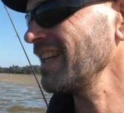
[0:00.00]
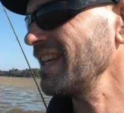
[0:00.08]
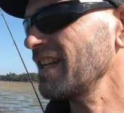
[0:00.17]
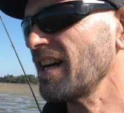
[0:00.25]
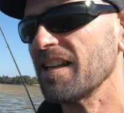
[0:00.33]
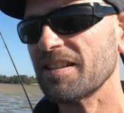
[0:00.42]

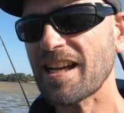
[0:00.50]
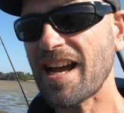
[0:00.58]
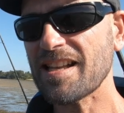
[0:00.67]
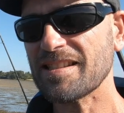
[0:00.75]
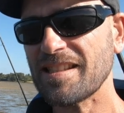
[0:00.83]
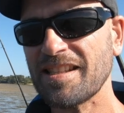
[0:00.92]
You can't
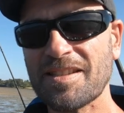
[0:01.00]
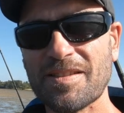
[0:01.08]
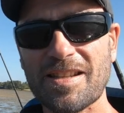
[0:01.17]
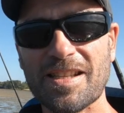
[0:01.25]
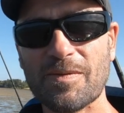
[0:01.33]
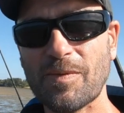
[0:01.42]
cast
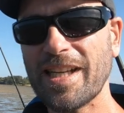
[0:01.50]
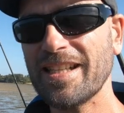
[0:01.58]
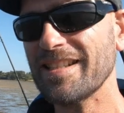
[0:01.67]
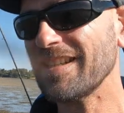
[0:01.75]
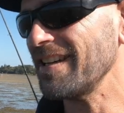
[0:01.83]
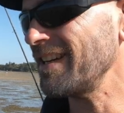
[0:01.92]
into this
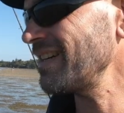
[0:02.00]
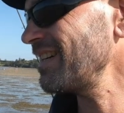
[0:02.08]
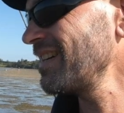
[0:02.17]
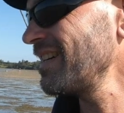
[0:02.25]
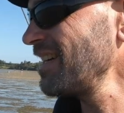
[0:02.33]
wind, uh,